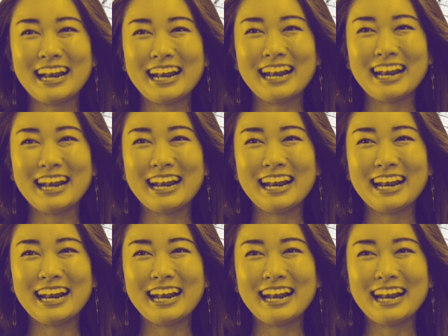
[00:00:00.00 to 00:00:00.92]

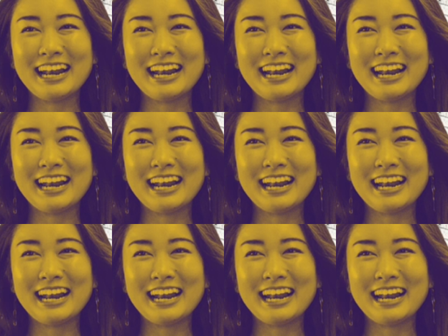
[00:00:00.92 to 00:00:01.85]

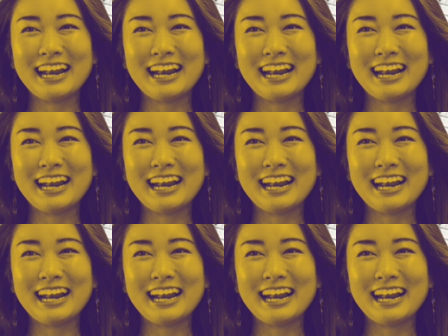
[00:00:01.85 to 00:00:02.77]

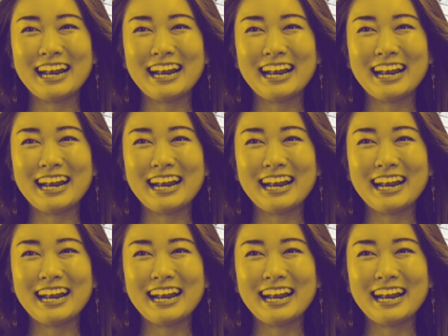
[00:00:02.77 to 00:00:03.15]
The face doesn't move, so there is nothing to read.